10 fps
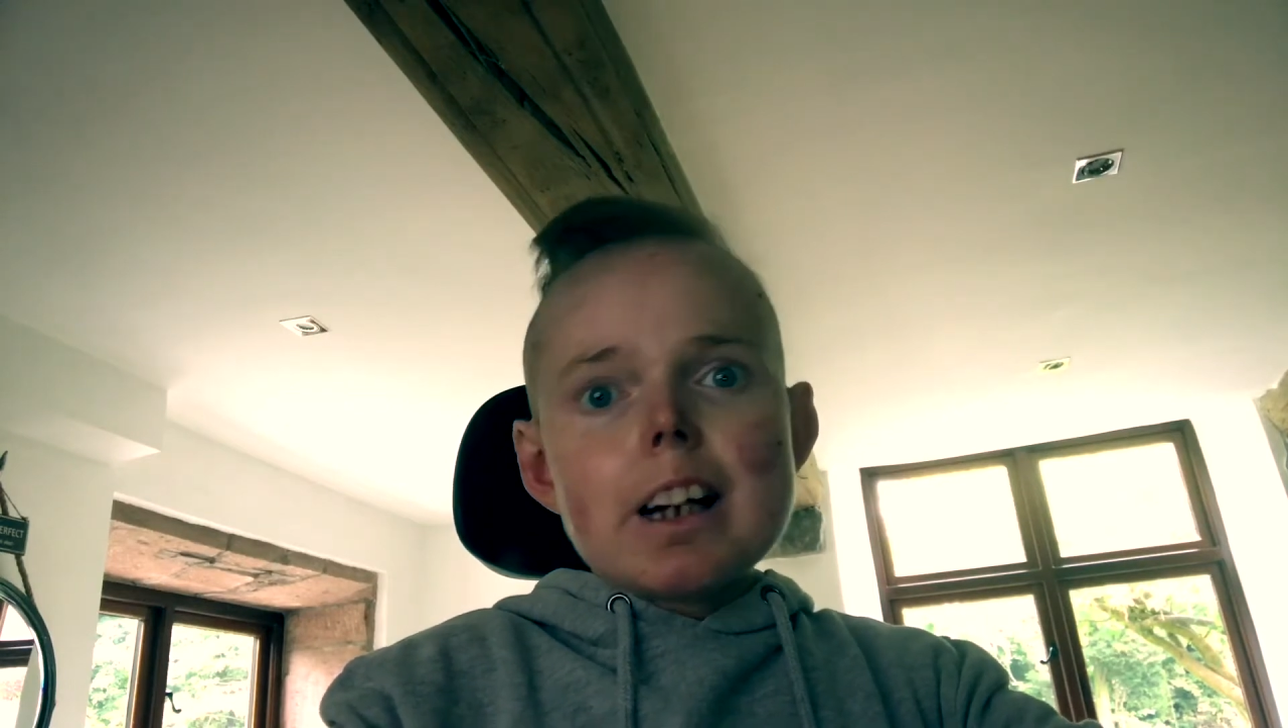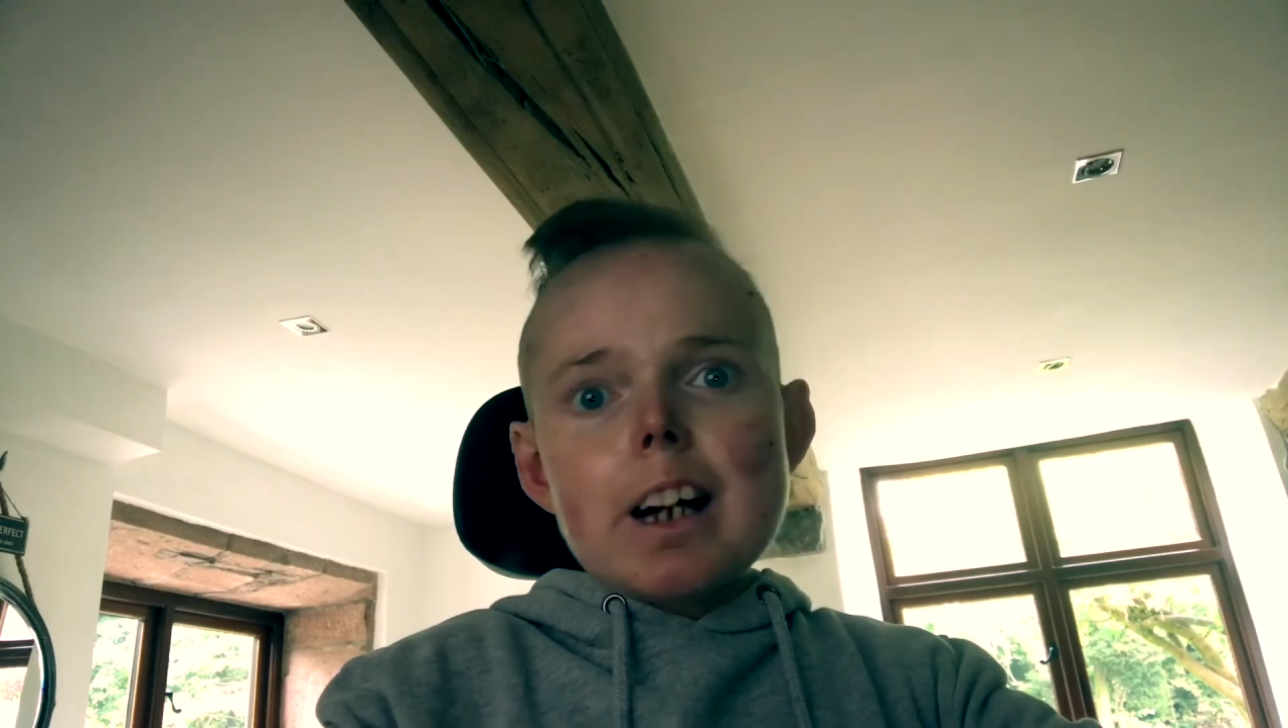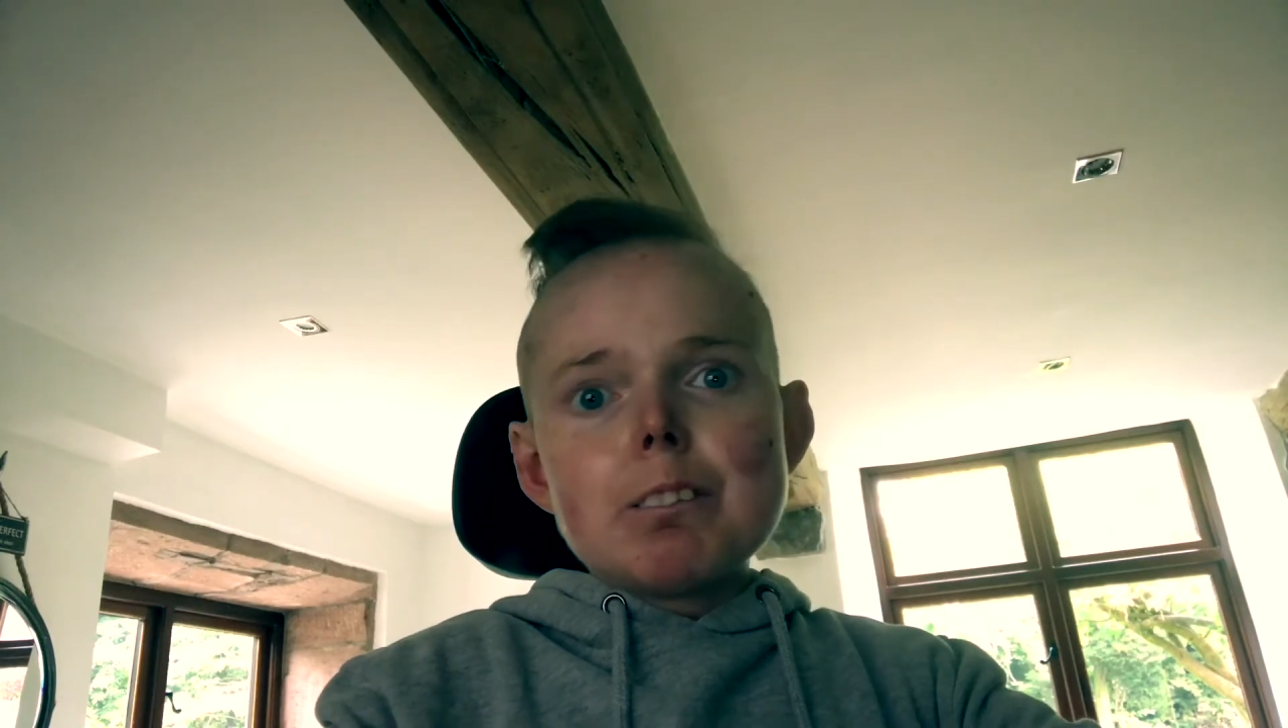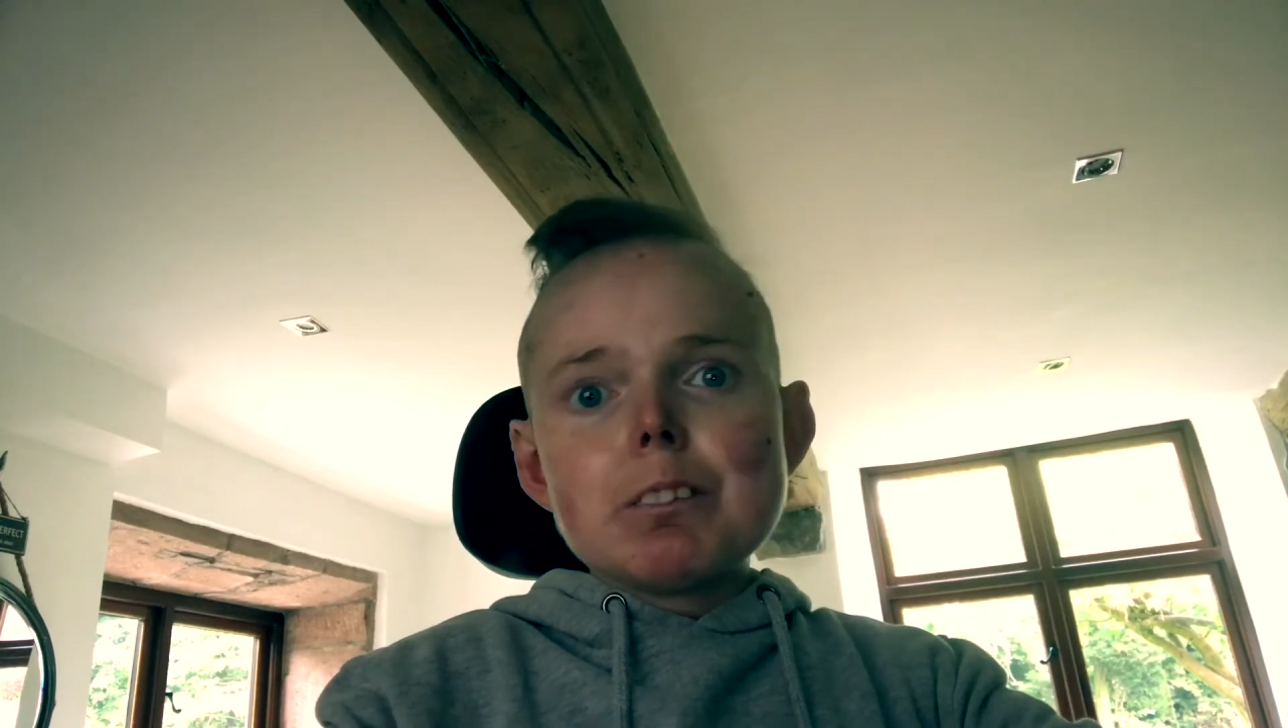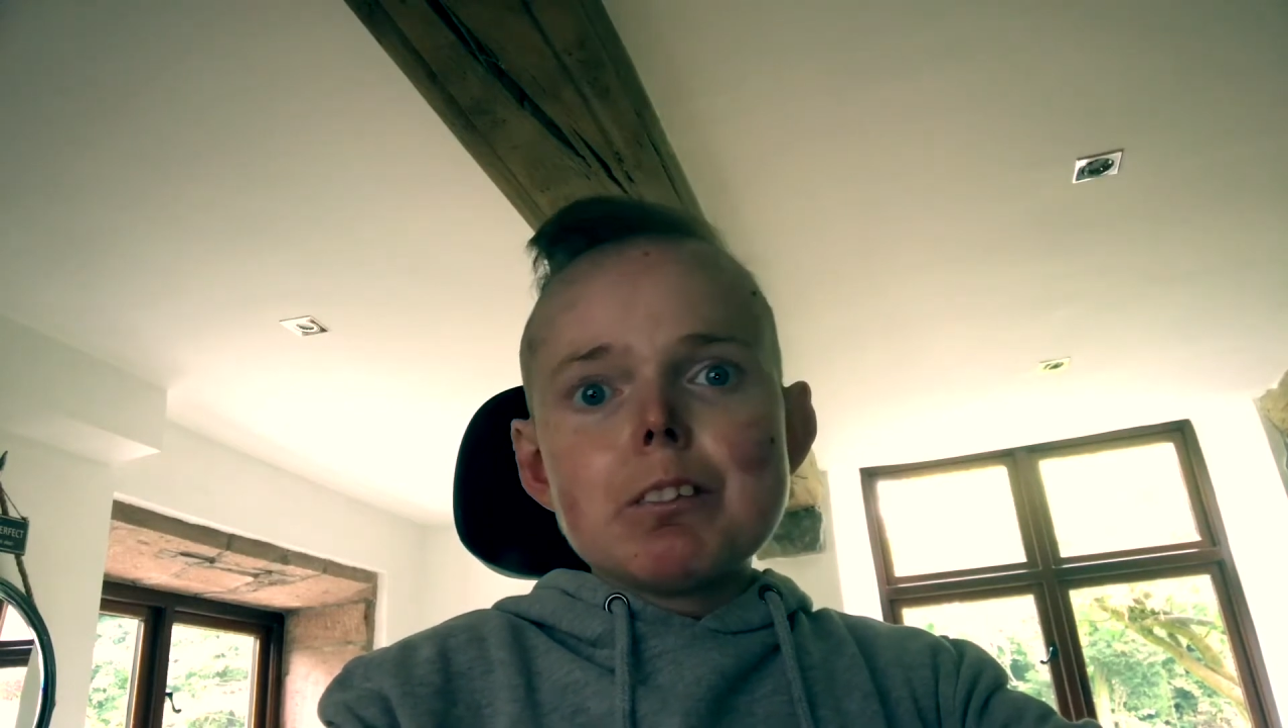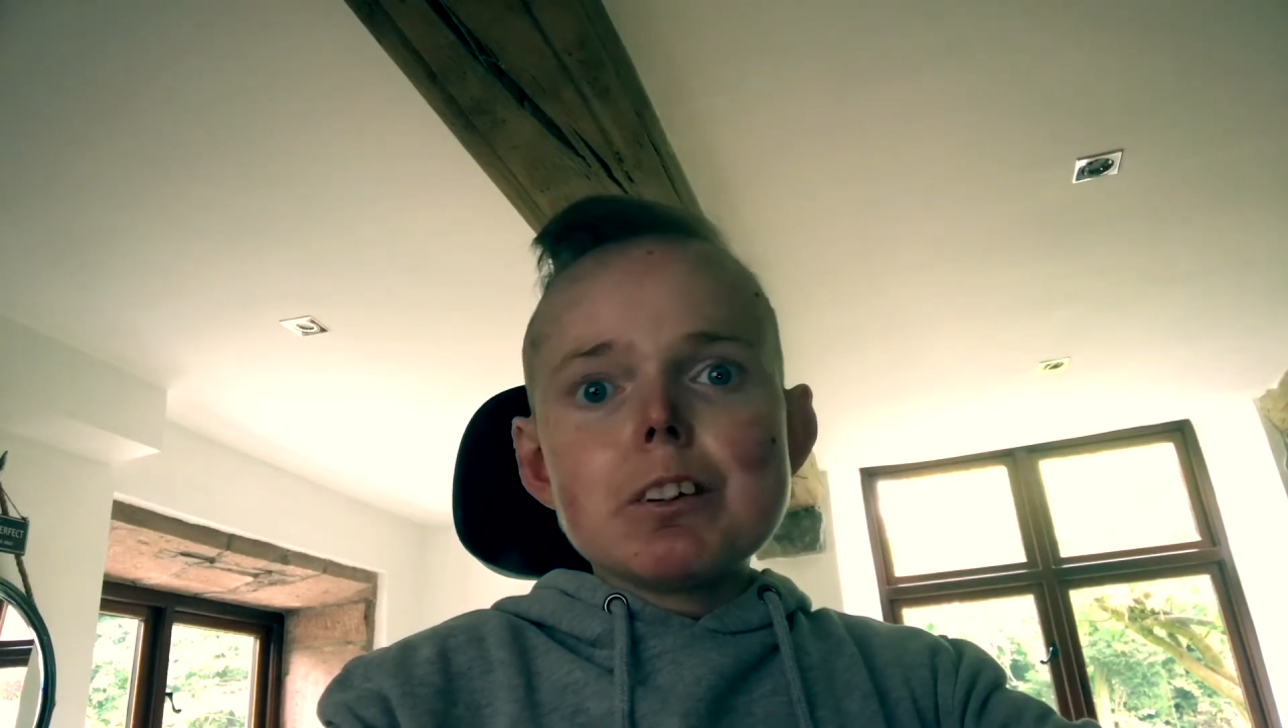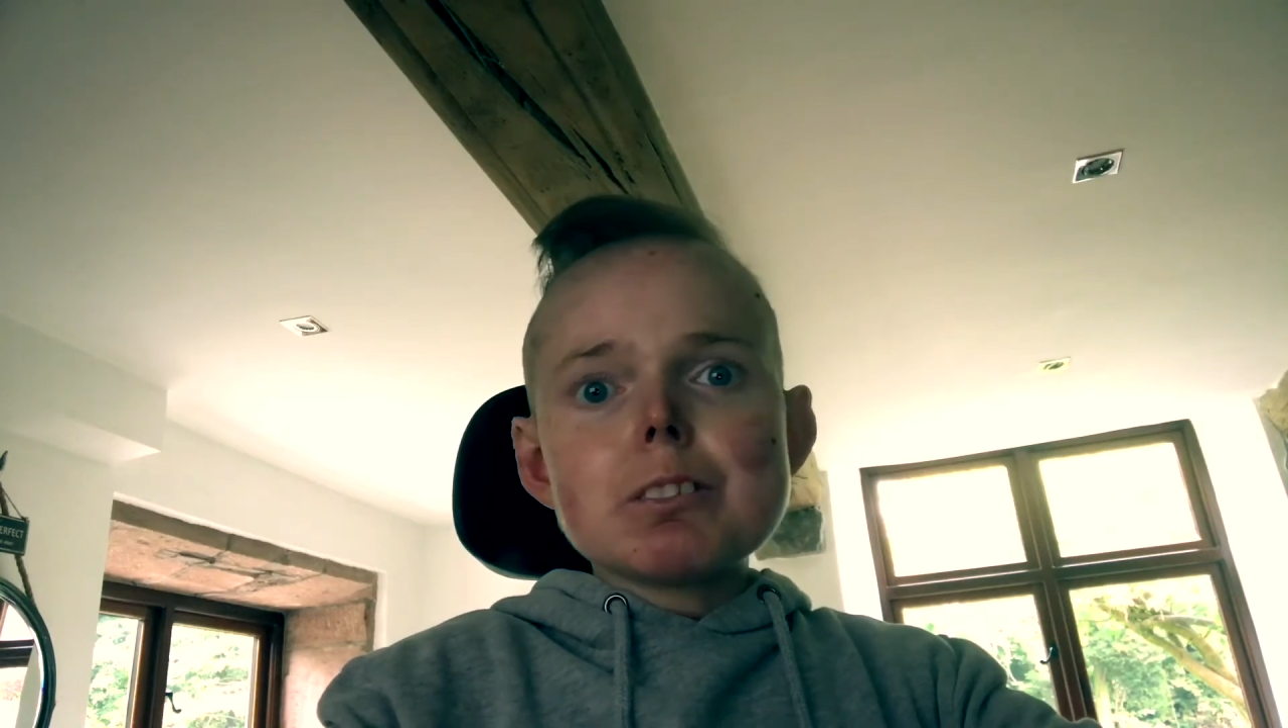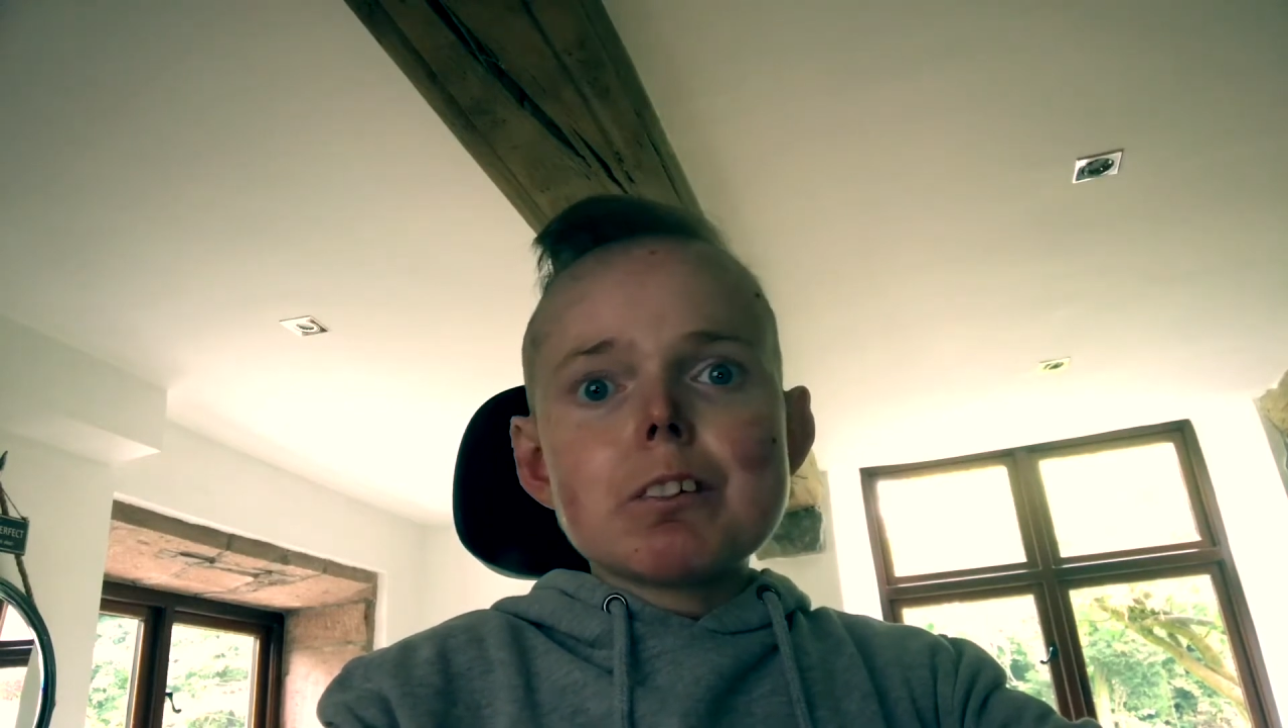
and we most